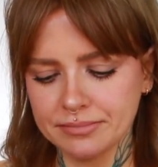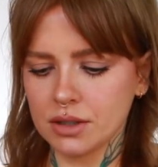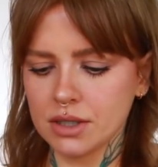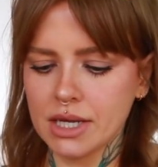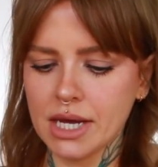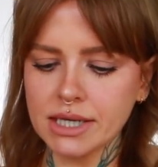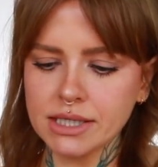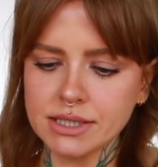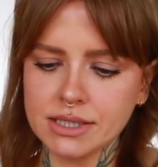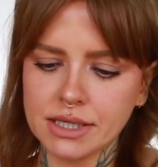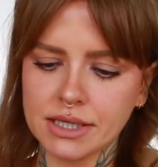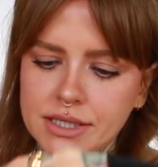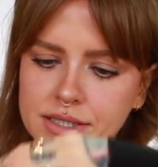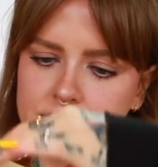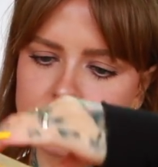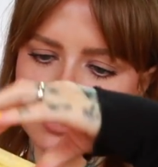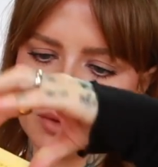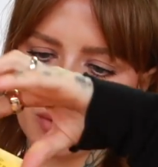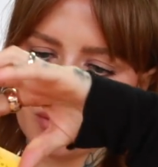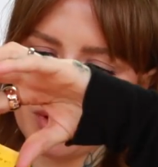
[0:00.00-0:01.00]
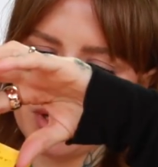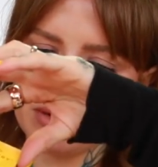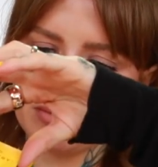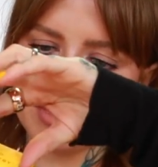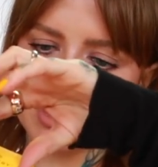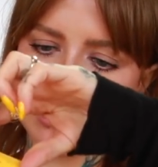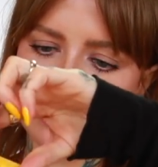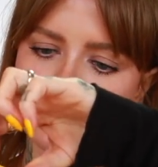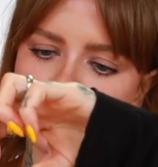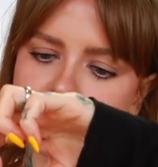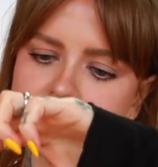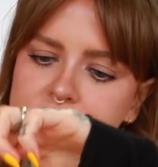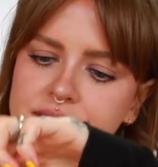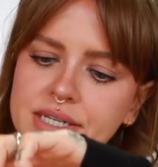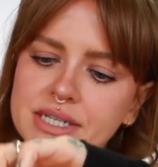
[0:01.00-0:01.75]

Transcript: Next is Queen Bee. This